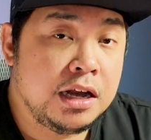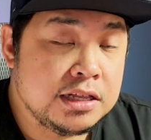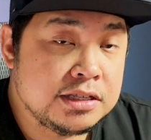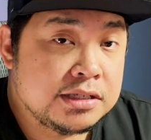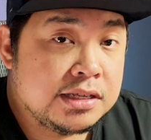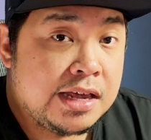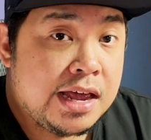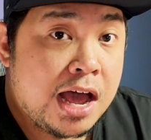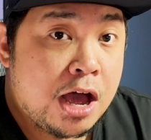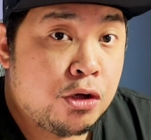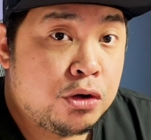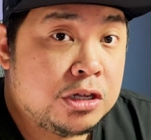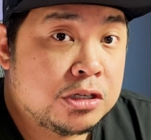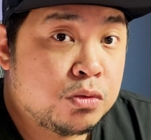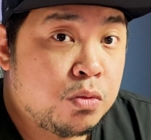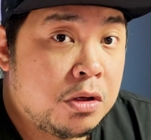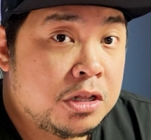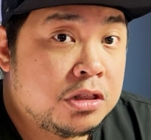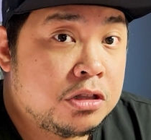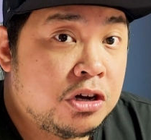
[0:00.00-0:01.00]
Let's see how
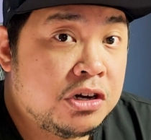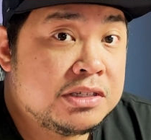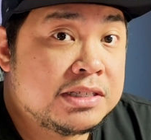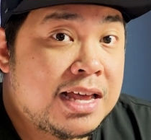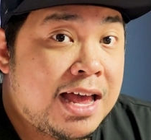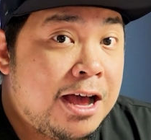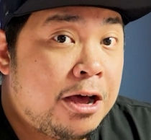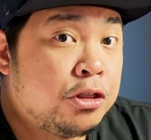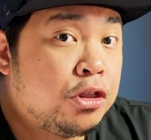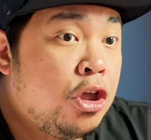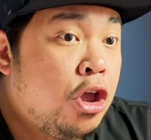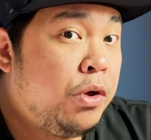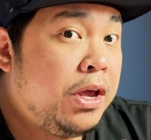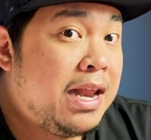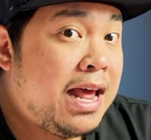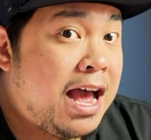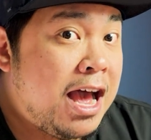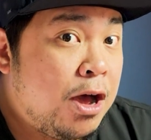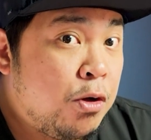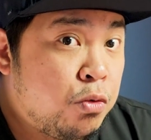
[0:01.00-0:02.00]
this one turns out
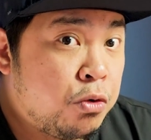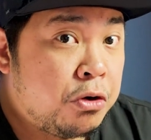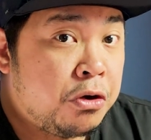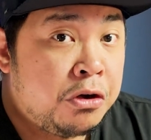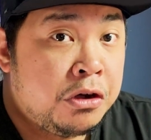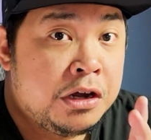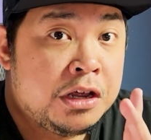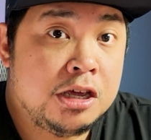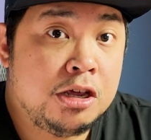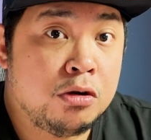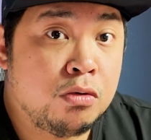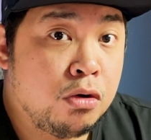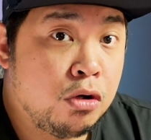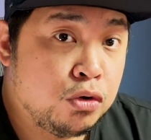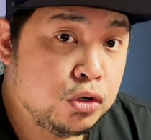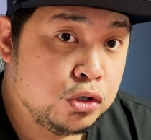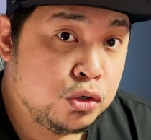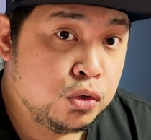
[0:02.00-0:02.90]
with our hero